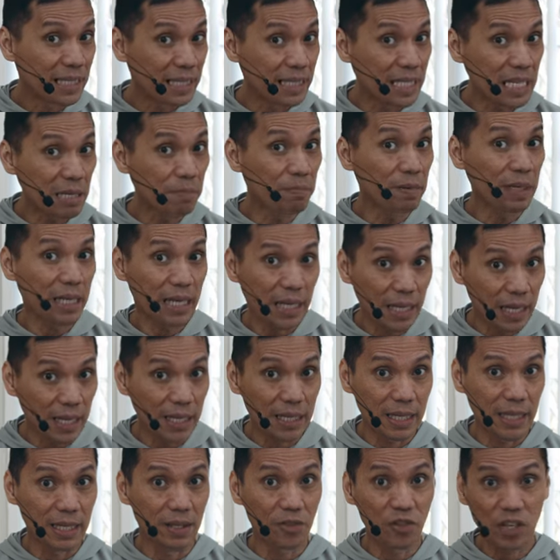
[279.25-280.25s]
deeply
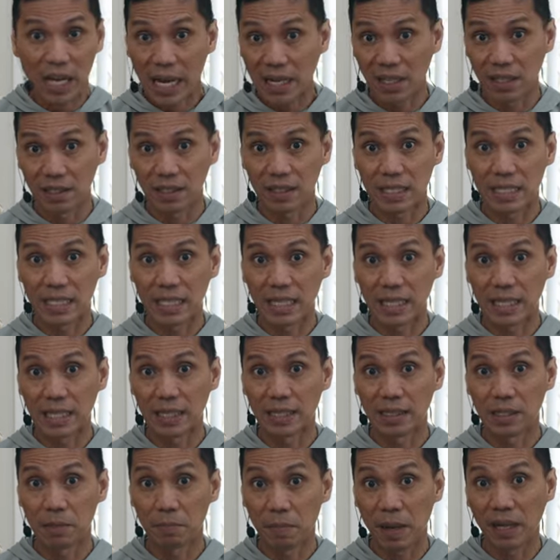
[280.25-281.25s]
hidden channels
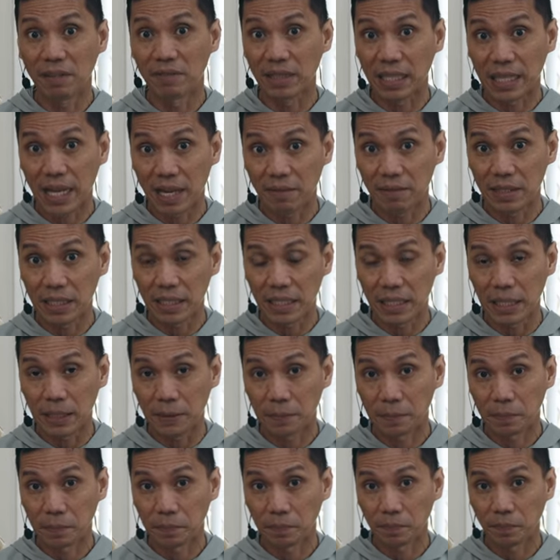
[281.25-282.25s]
in the pelvic cavity,